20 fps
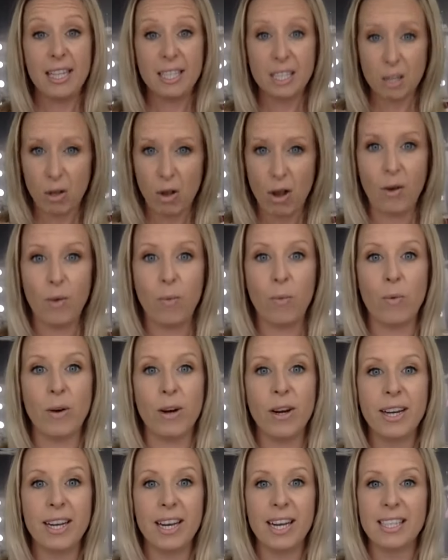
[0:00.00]
it's a lot of
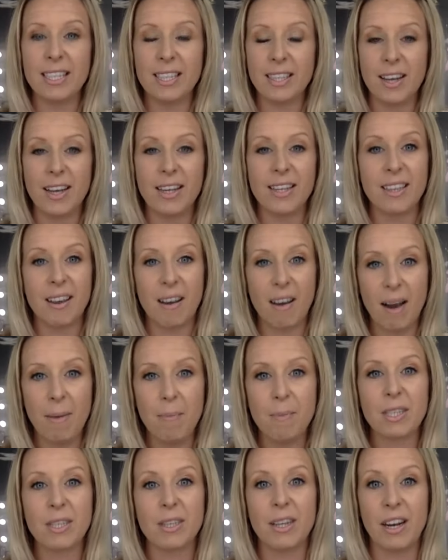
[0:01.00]
work. It's a lot of
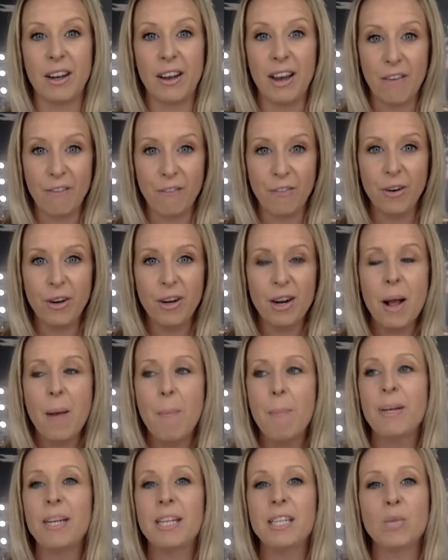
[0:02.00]
time. It's a lot of effort.
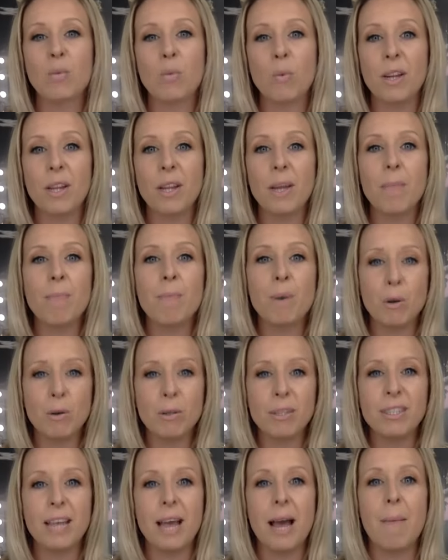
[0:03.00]
But it's one of the
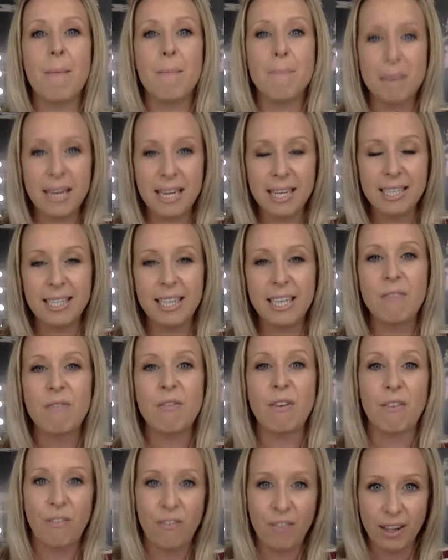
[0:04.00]
most amazing,
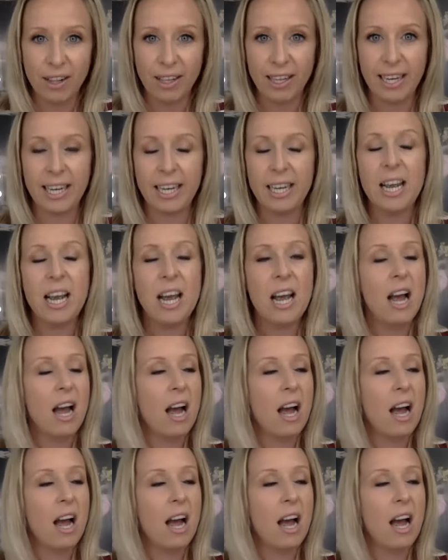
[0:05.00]
fulfilling.